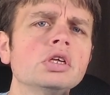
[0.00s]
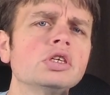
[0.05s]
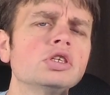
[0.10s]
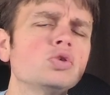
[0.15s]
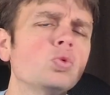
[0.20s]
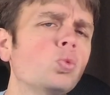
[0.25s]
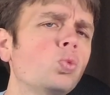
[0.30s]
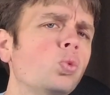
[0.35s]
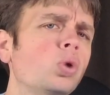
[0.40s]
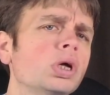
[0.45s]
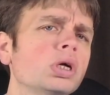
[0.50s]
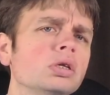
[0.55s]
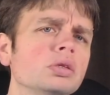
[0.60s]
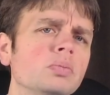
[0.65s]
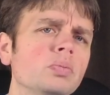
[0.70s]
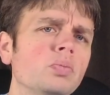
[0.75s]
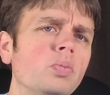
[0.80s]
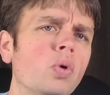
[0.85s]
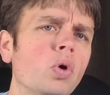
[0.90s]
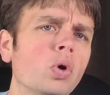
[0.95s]
wilt
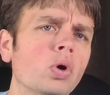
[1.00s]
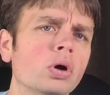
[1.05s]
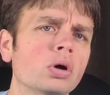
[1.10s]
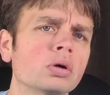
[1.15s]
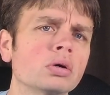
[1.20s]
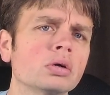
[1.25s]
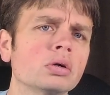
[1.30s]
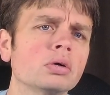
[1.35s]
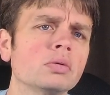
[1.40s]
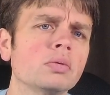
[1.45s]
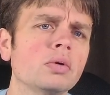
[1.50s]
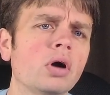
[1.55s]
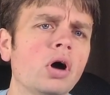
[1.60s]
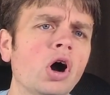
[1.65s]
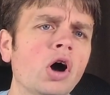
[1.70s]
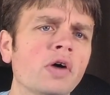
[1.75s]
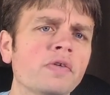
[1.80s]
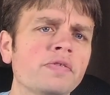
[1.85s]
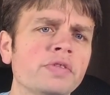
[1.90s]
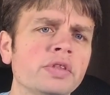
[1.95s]
more
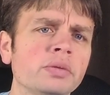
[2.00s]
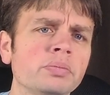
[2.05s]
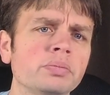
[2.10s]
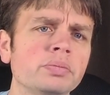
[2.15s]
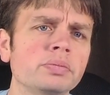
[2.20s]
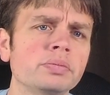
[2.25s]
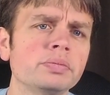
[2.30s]
often,